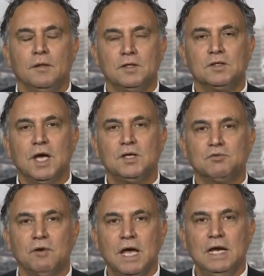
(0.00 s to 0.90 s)
is the
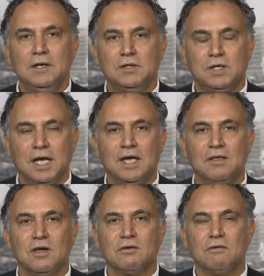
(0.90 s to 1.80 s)
Israelis
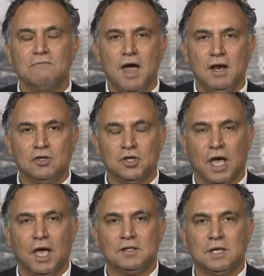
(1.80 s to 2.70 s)
taking their revenge
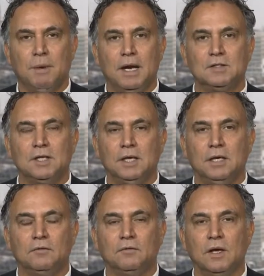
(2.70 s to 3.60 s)
against the
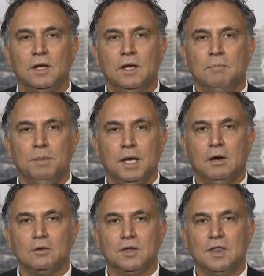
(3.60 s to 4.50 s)
Palestinians
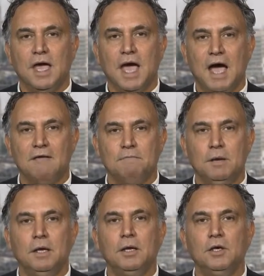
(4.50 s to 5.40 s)
because they have
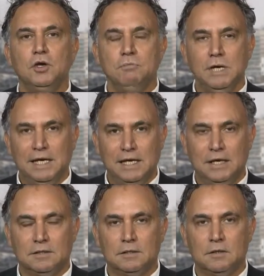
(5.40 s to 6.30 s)
been
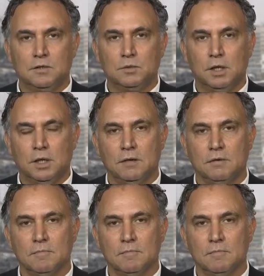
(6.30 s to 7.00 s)
humiliated this week.